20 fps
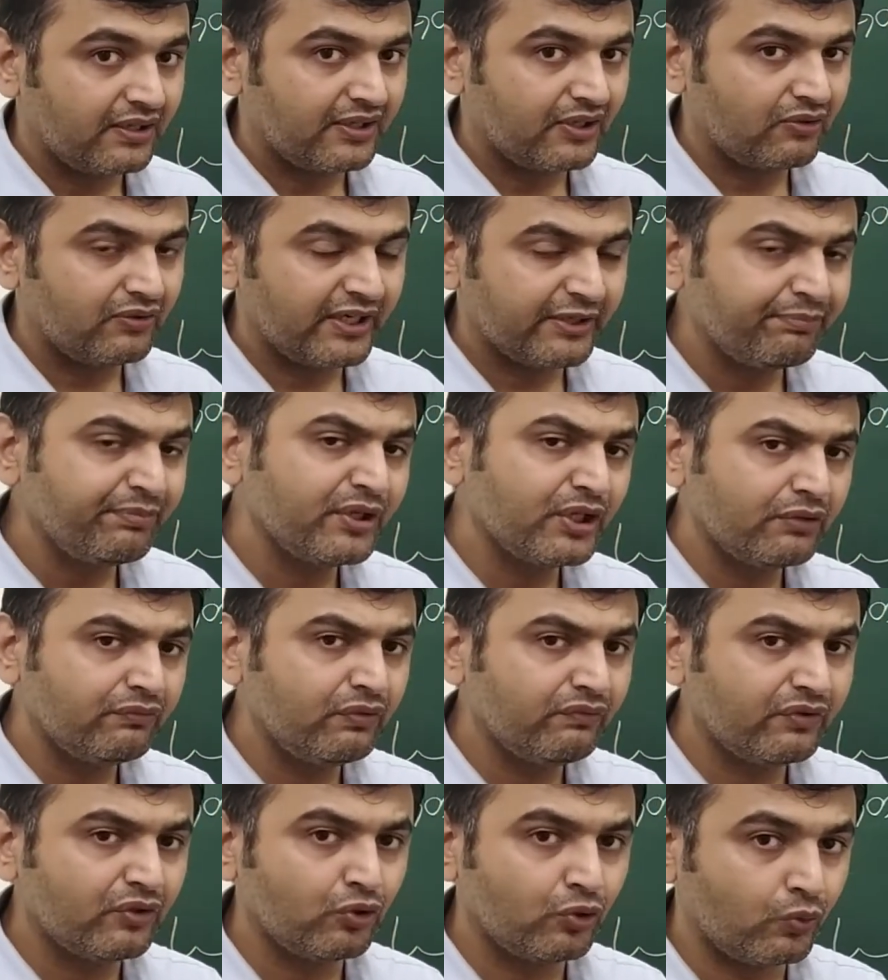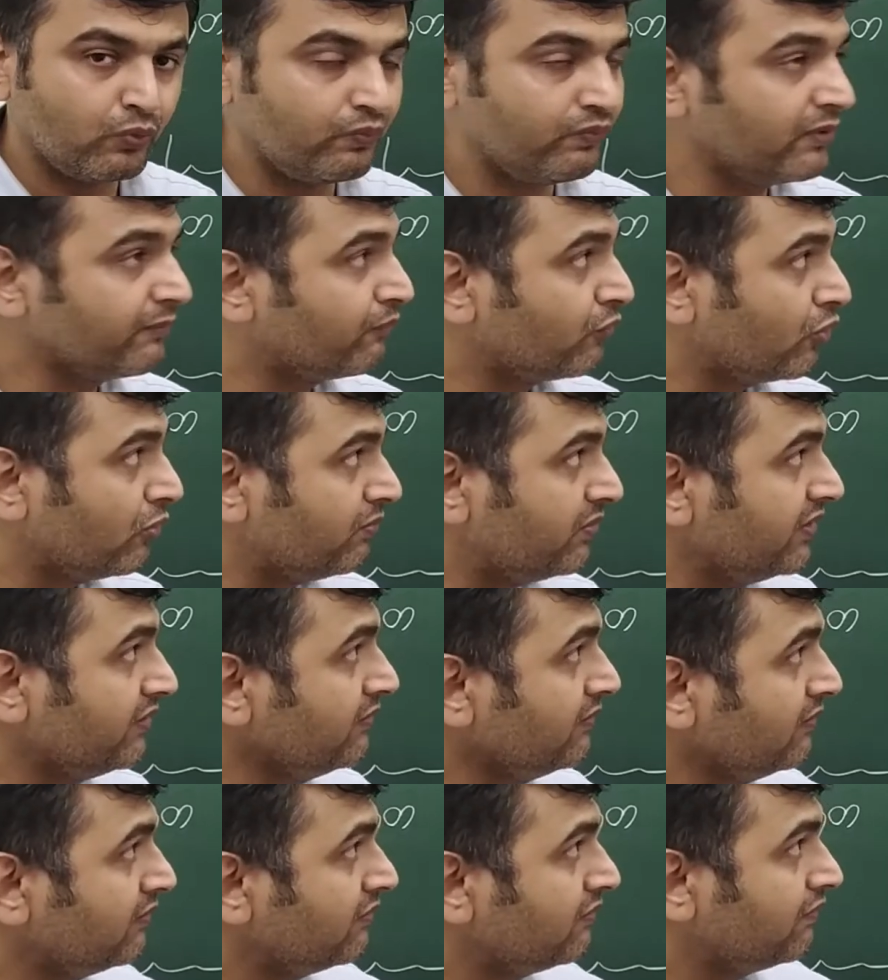Now let me give you one homework
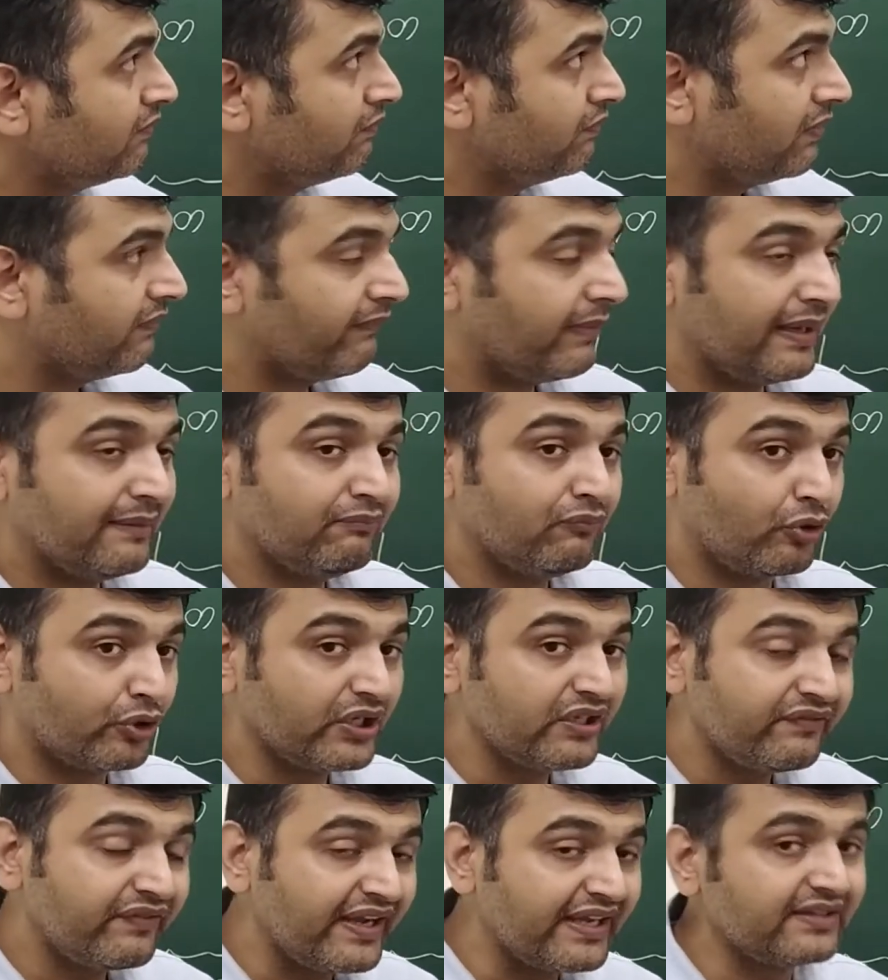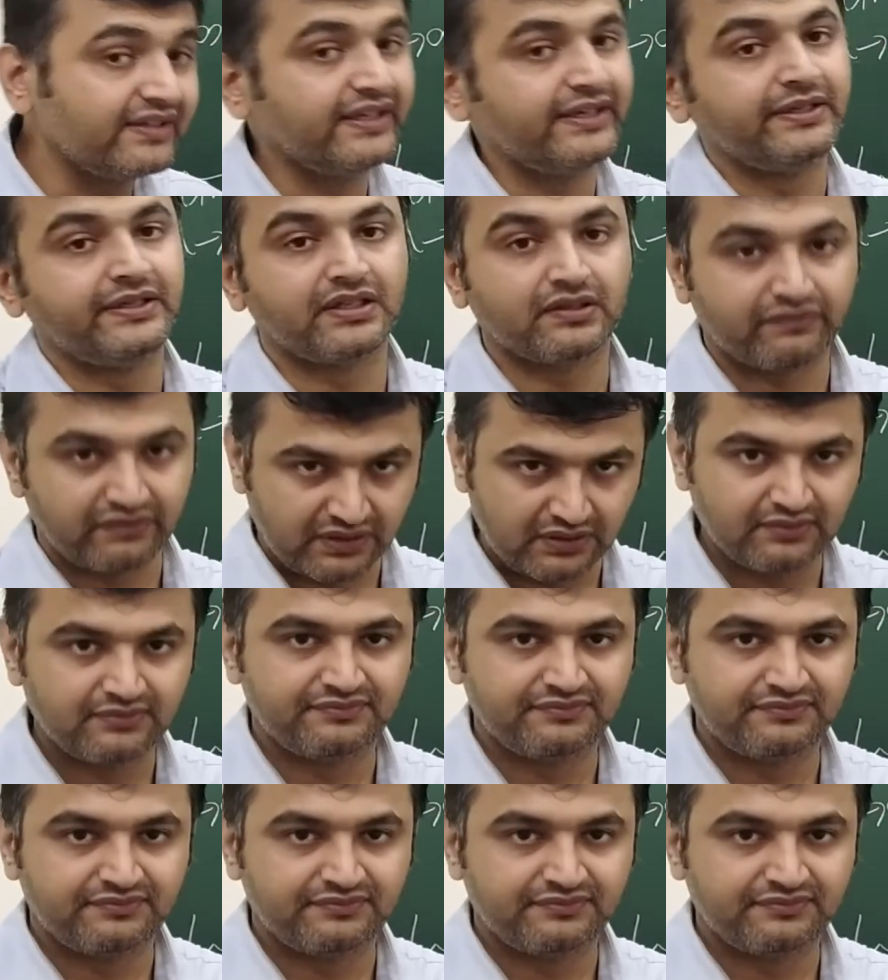problem by modifying the interval.